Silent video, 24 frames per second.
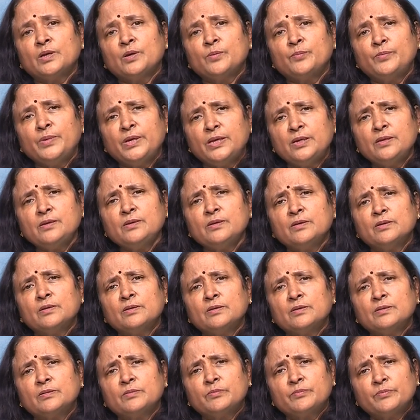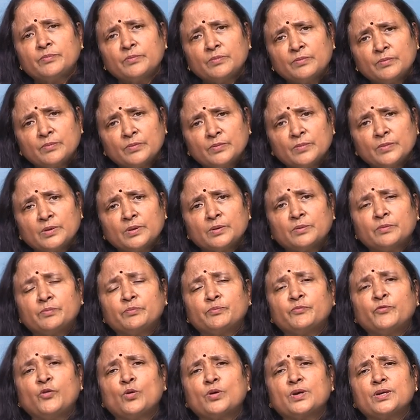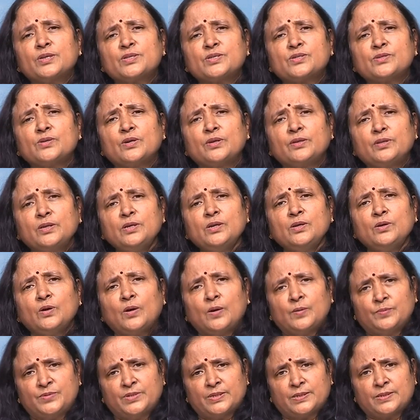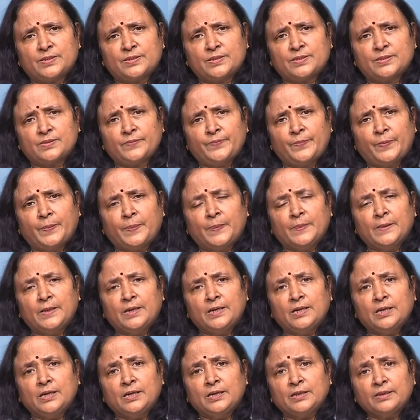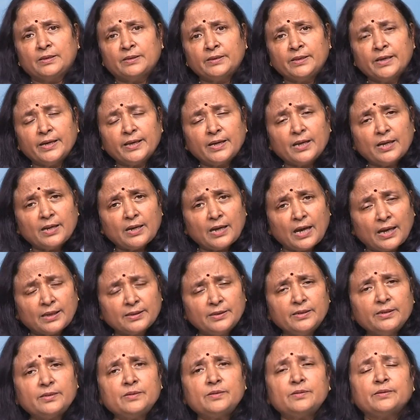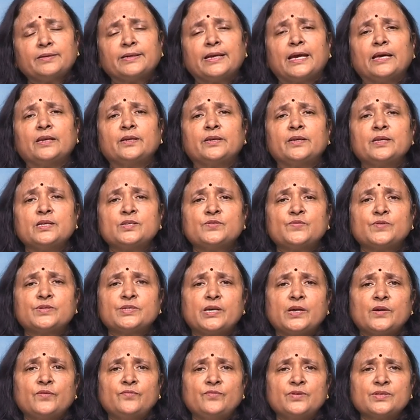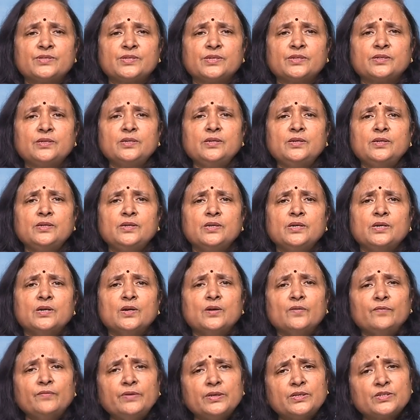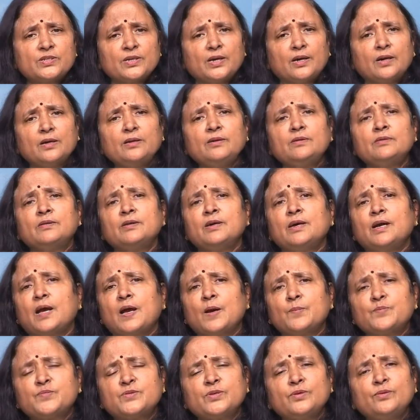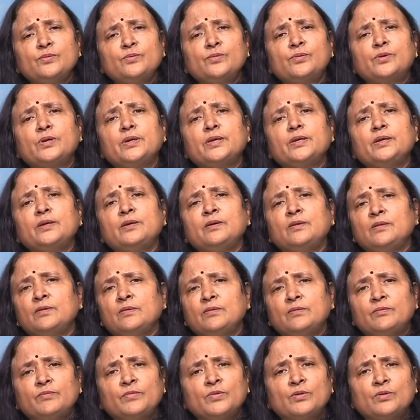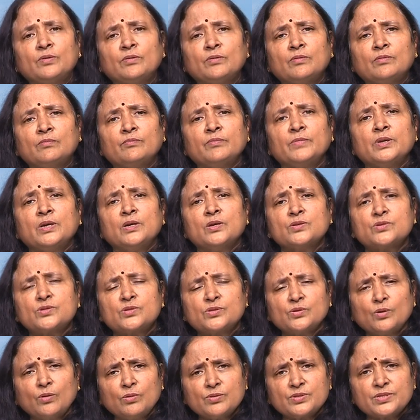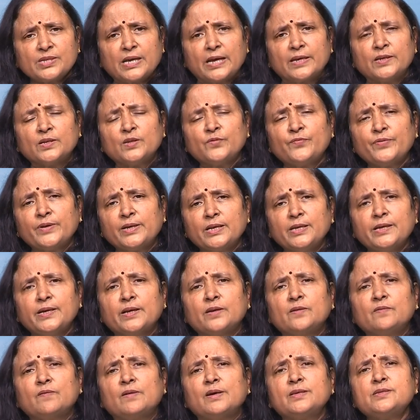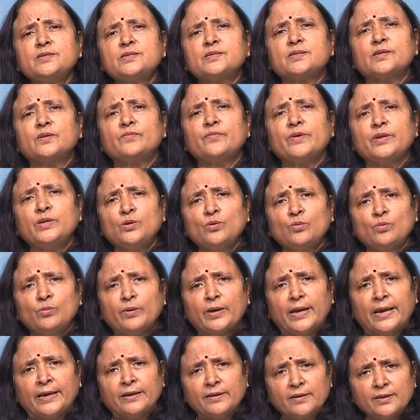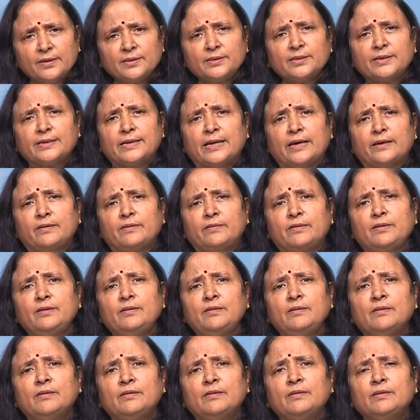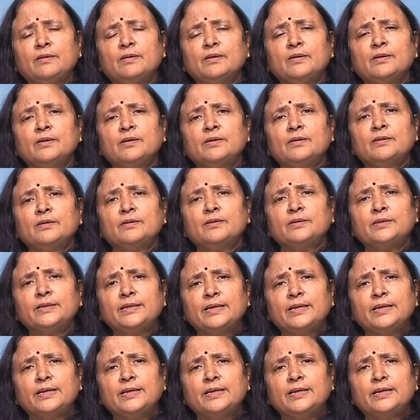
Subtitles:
being focused on the objects. There are other galleries which I have visited, which are absolutely, so scientifically advanced that when you enter the gallery, the